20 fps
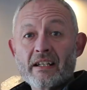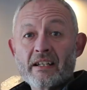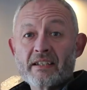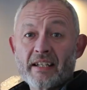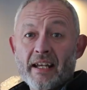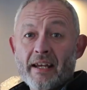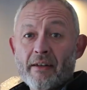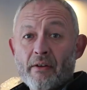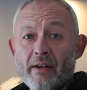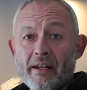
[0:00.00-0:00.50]

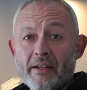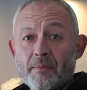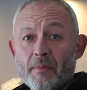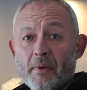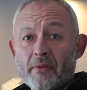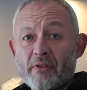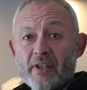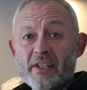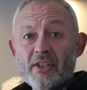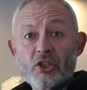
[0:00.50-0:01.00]
So here it is,
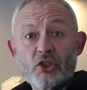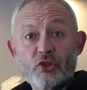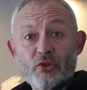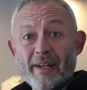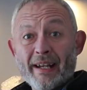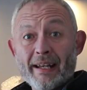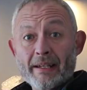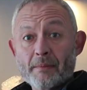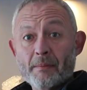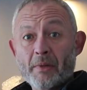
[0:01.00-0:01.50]
my friend, straight
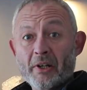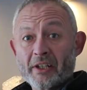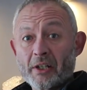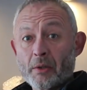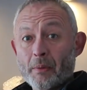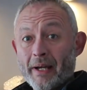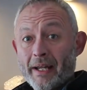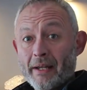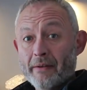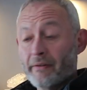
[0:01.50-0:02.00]
out of the
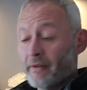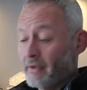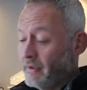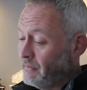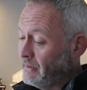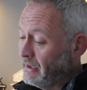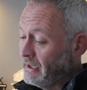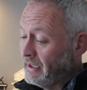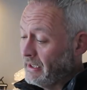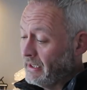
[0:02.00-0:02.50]
microwave.
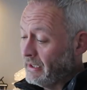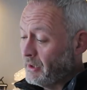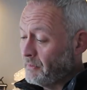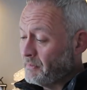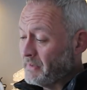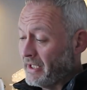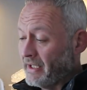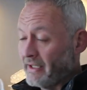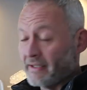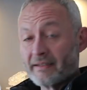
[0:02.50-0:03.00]

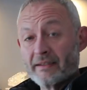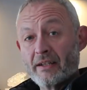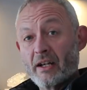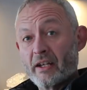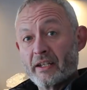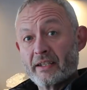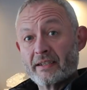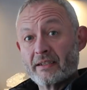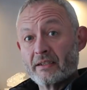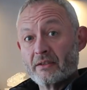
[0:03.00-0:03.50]
Comes in this
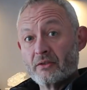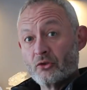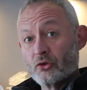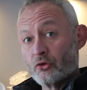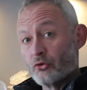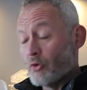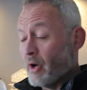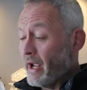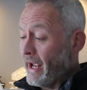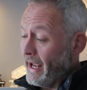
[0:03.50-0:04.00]
nice
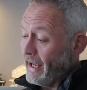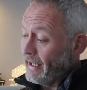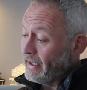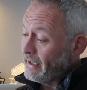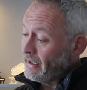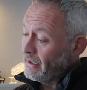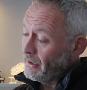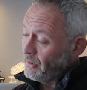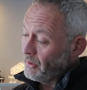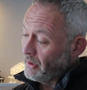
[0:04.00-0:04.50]

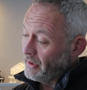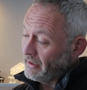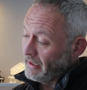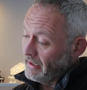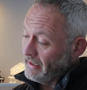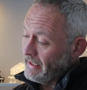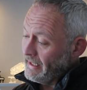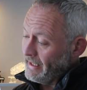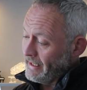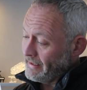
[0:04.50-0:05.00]
tray and the
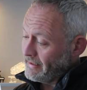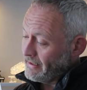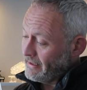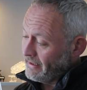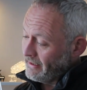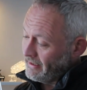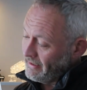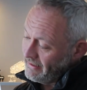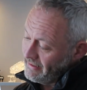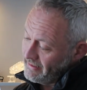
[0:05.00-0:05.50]
lid
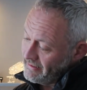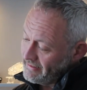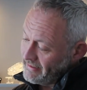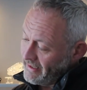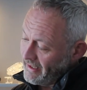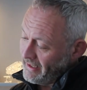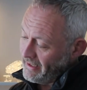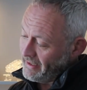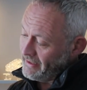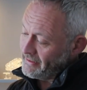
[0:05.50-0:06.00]

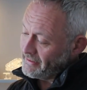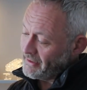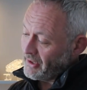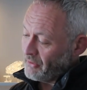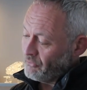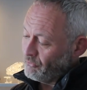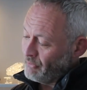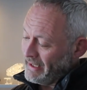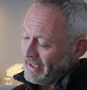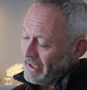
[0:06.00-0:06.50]
says
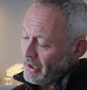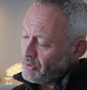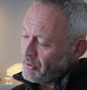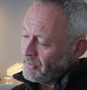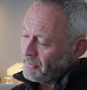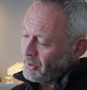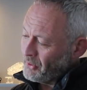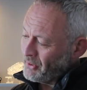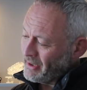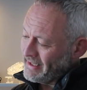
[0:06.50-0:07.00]

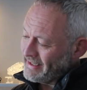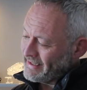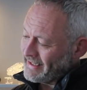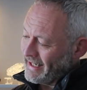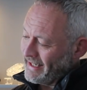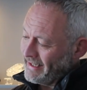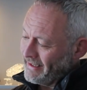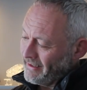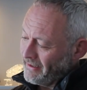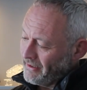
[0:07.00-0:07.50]
reusable
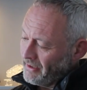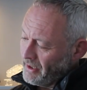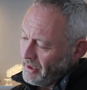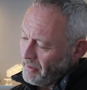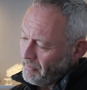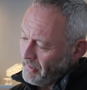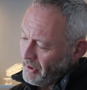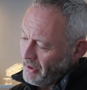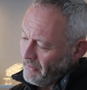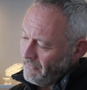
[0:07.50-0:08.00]
container,
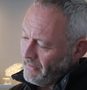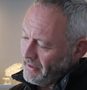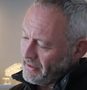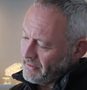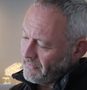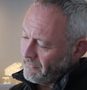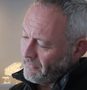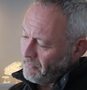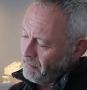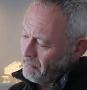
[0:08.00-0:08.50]

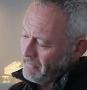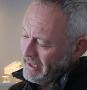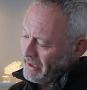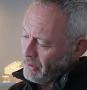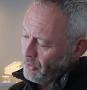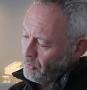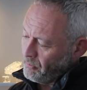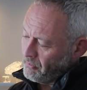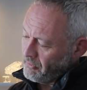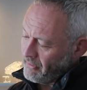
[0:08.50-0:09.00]
perfect for
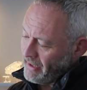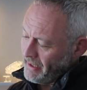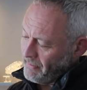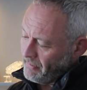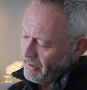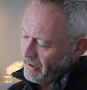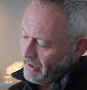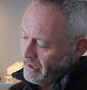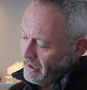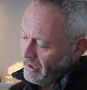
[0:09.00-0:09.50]
meal
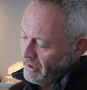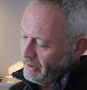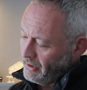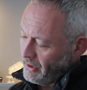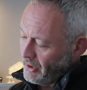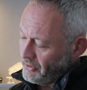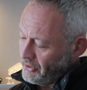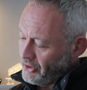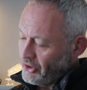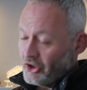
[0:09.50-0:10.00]
prep,
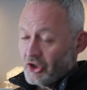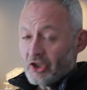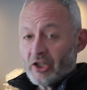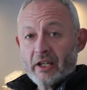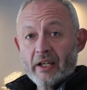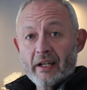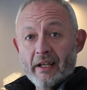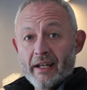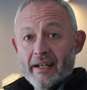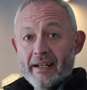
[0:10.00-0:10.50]
lunch
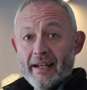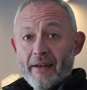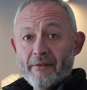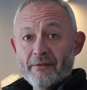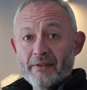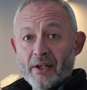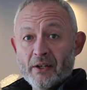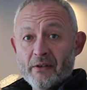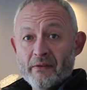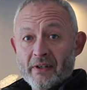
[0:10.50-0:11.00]
and
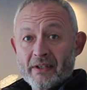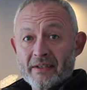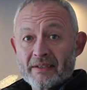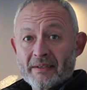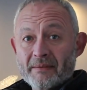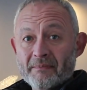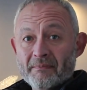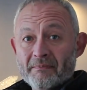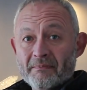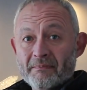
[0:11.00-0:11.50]

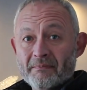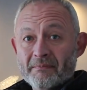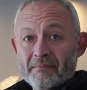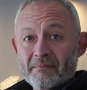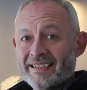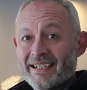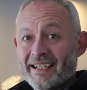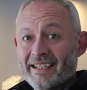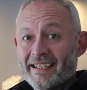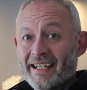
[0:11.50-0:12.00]
leftovers.
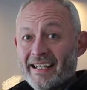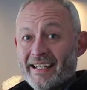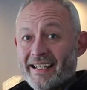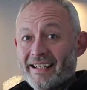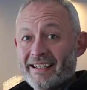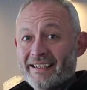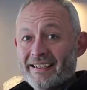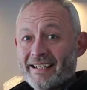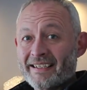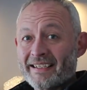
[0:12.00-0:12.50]

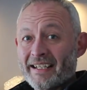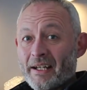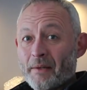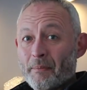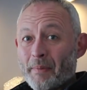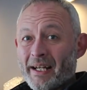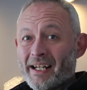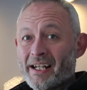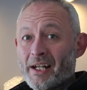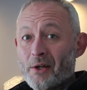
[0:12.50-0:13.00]
Okay, let's get a
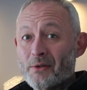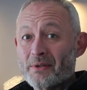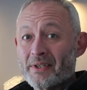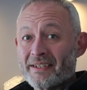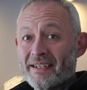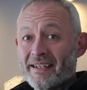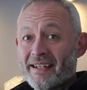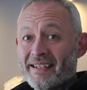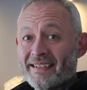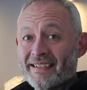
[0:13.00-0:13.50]
little bit closer
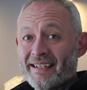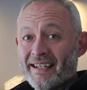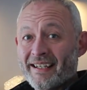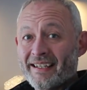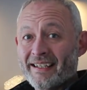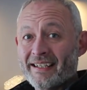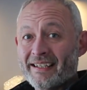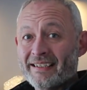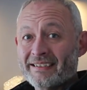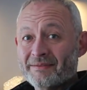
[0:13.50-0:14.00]
to this
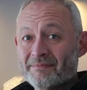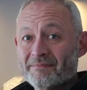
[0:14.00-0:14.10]
thing.